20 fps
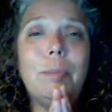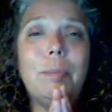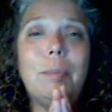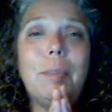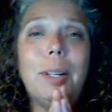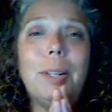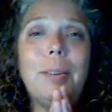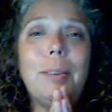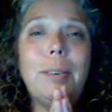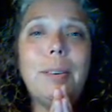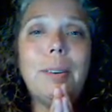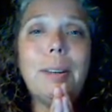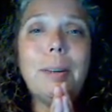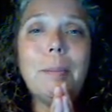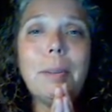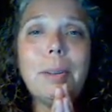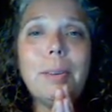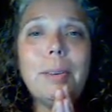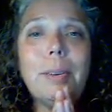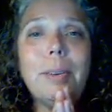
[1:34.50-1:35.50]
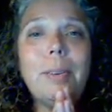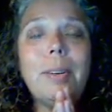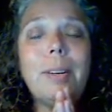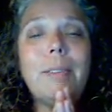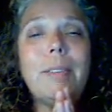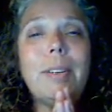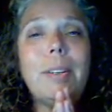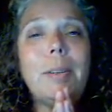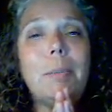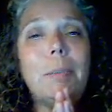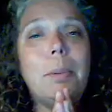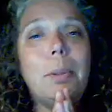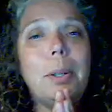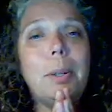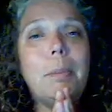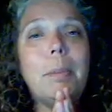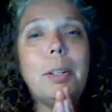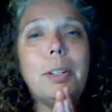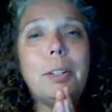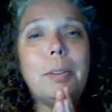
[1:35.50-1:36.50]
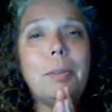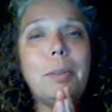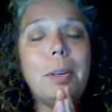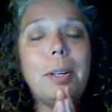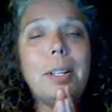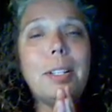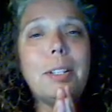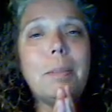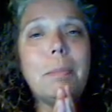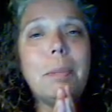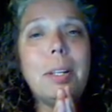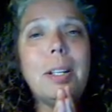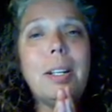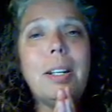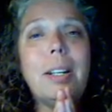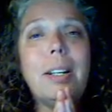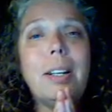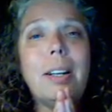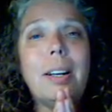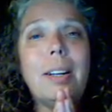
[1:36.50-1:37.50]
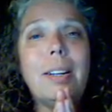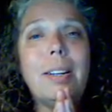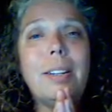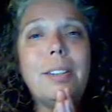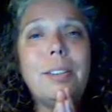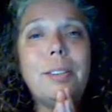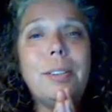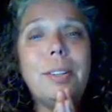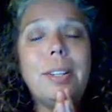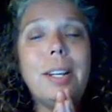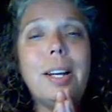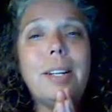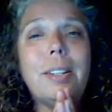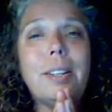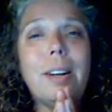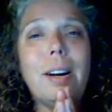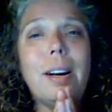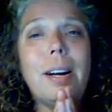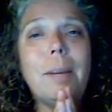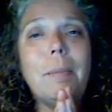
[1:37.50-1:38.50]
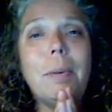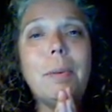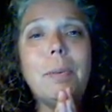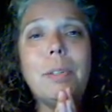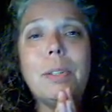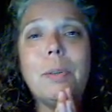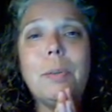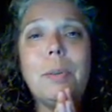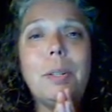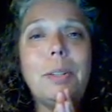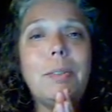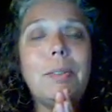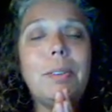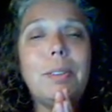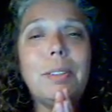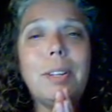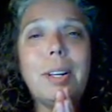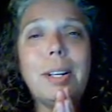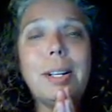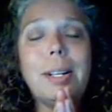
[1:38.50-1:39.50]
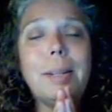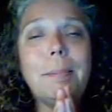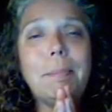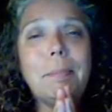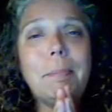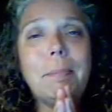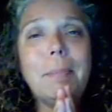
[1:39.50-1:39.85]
My grandmother and grandfather pretty much raised me during that time. It was a wonderful time.